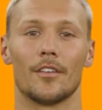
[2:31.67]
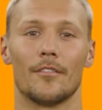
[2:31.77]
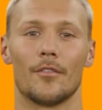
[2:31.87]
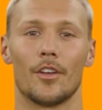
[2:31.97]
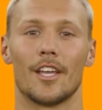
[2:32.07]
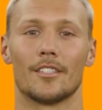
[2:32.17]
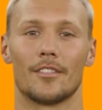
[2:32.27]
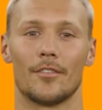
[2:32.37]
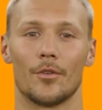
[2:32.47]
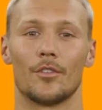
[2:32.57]
that
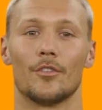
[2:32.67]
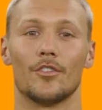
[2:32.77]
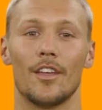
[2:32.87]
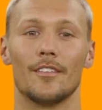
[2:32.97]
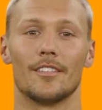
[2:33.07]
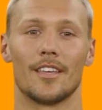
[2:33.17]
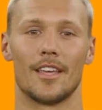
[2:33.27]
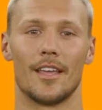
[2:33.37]
forecasts future trends,